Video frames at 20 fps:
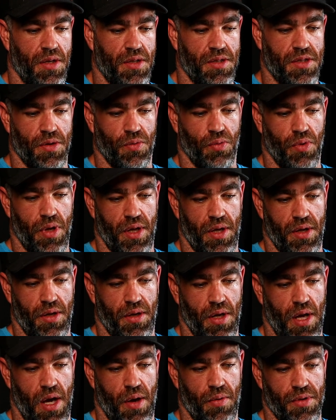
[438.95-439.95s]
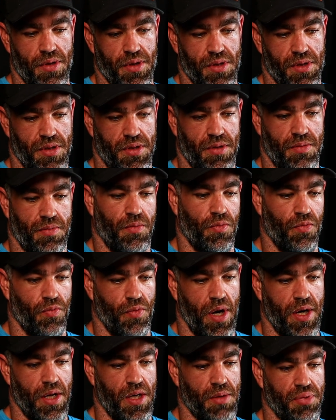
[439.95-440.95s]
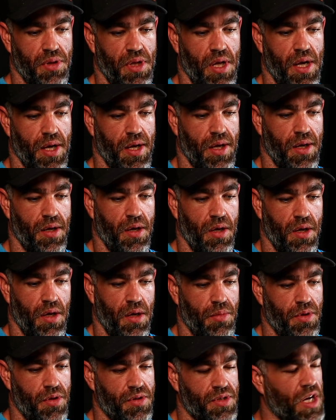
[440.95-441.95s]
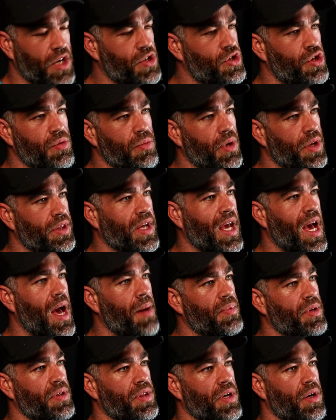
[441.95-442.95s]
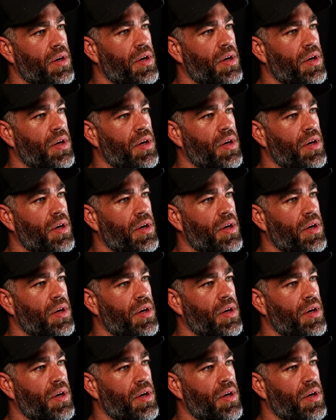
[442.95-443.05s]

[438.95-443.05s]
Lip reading: to when I was ready to play, there's like a 2-month gap in there.